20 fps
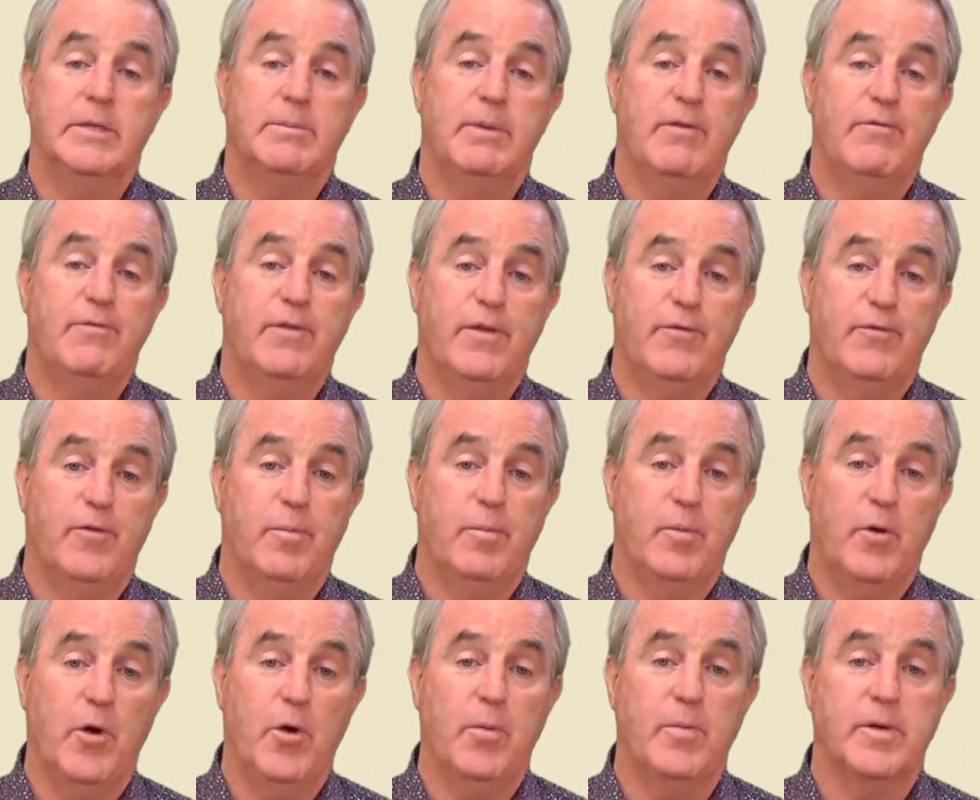To be fit for
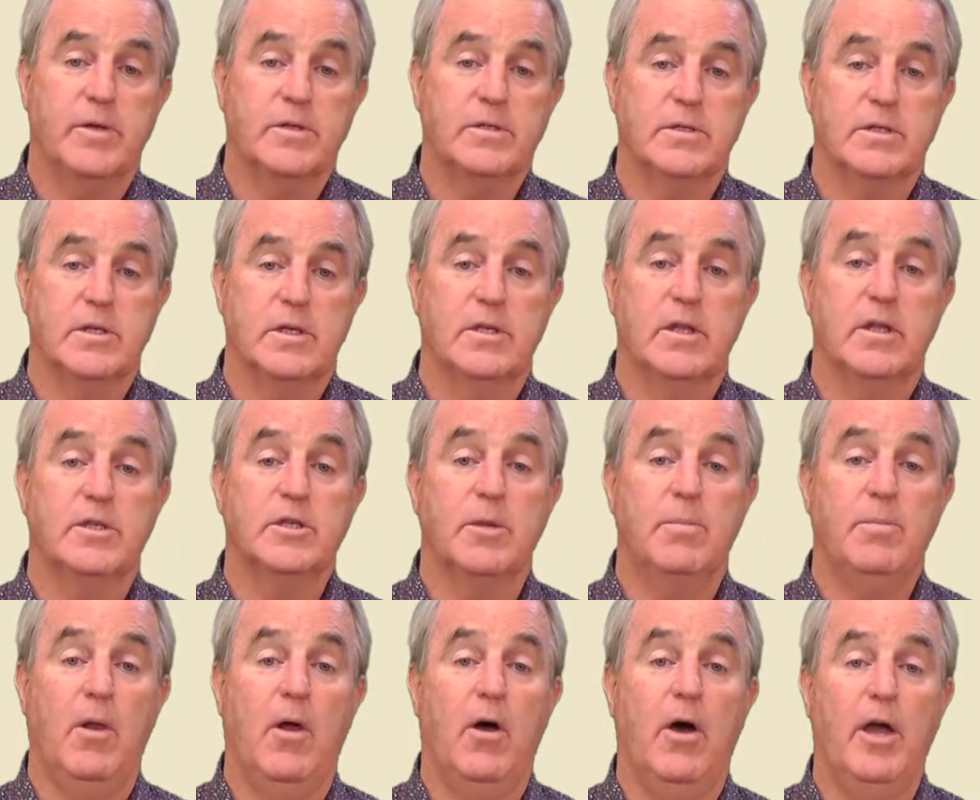purpose, the
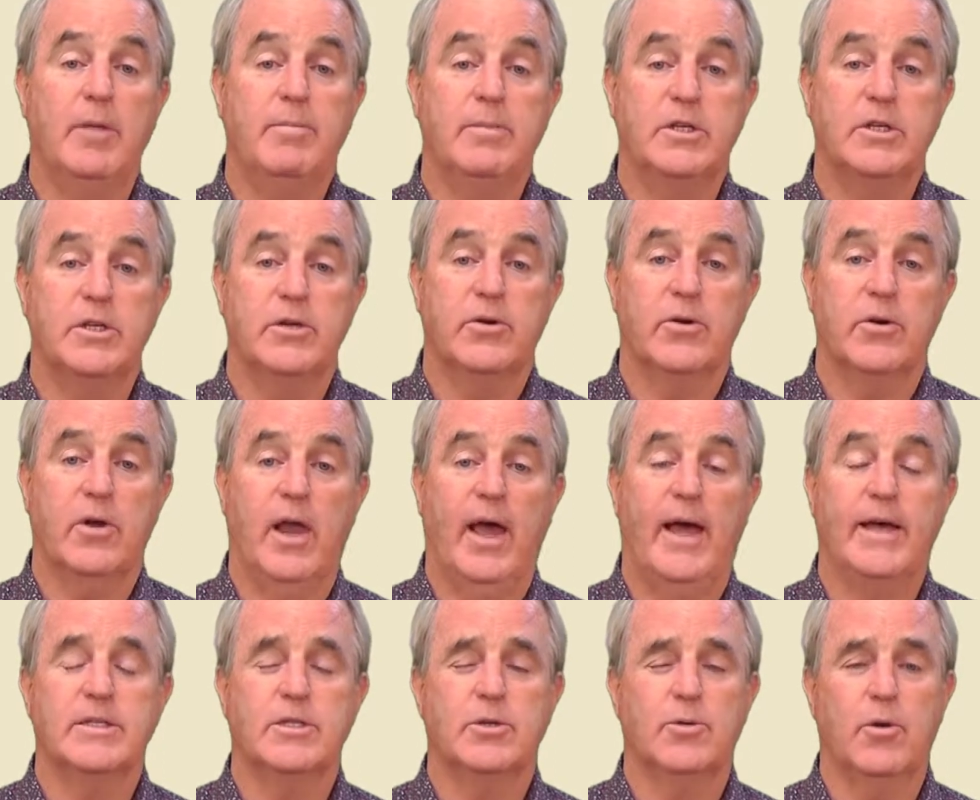supplied material
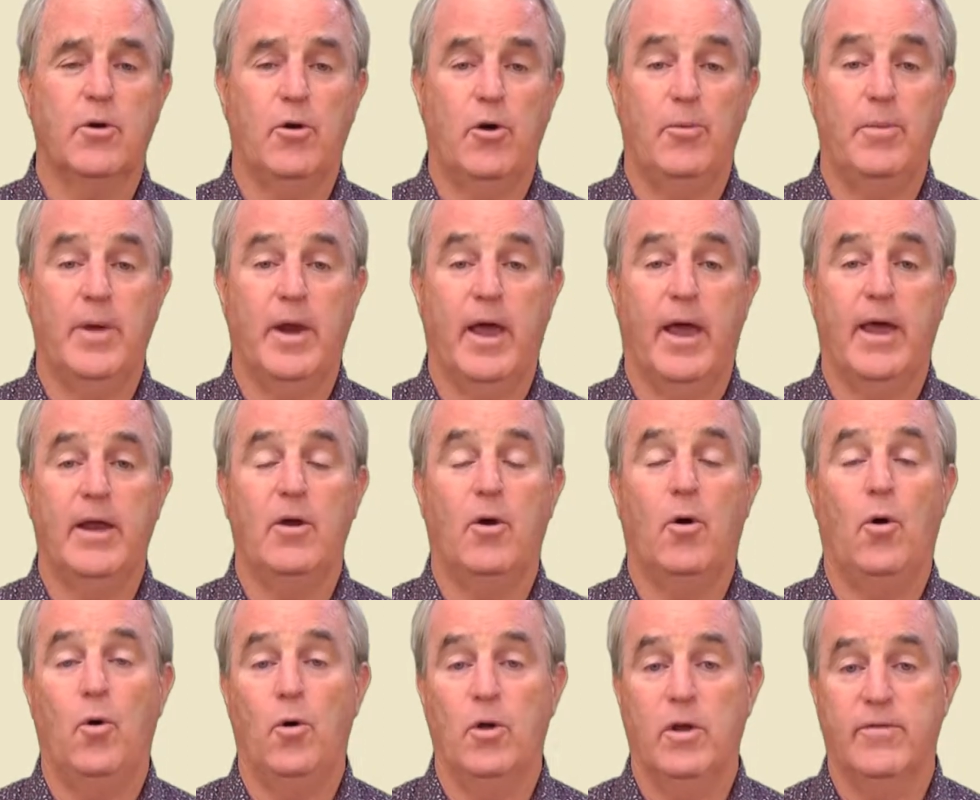has to accommodate
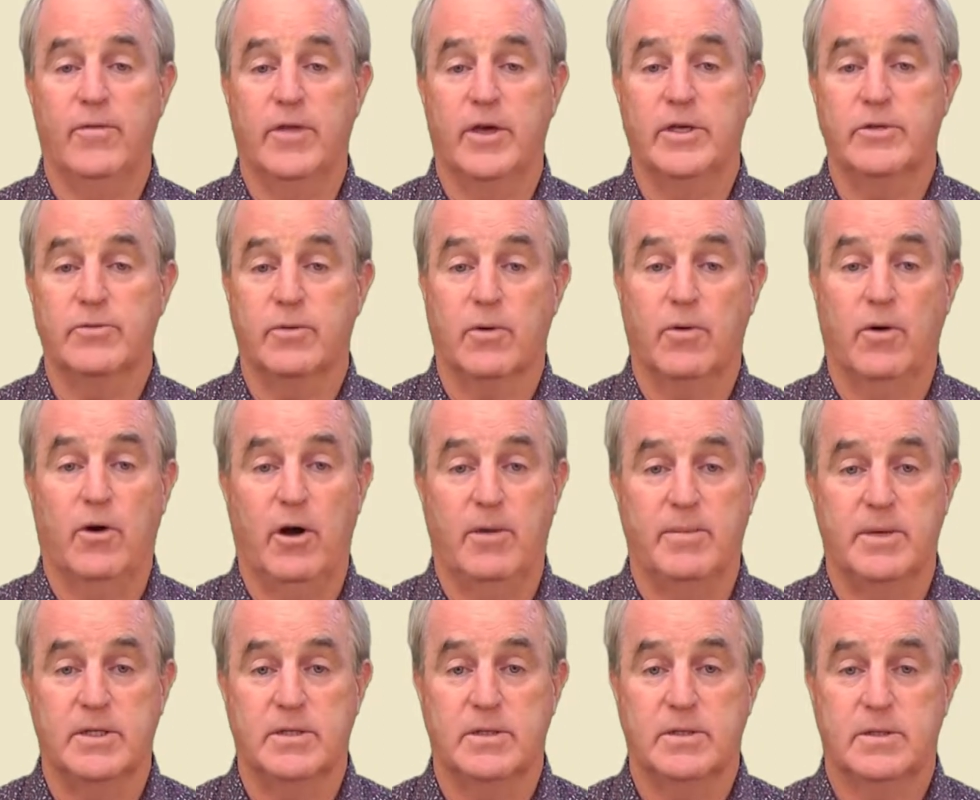all of these
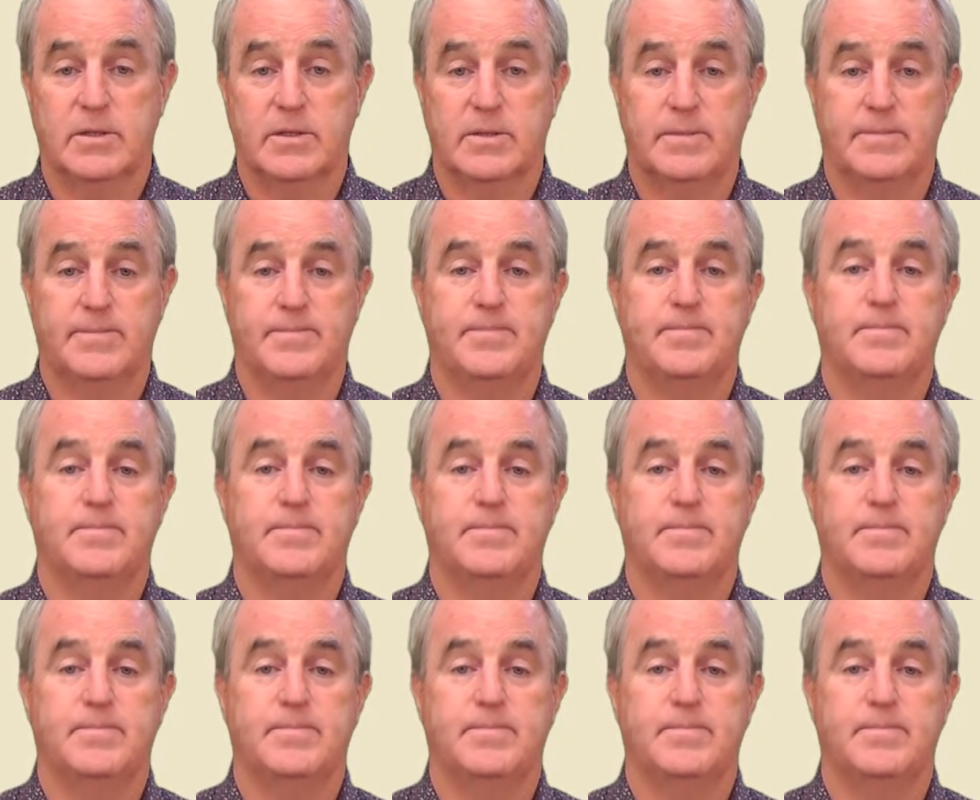requirements.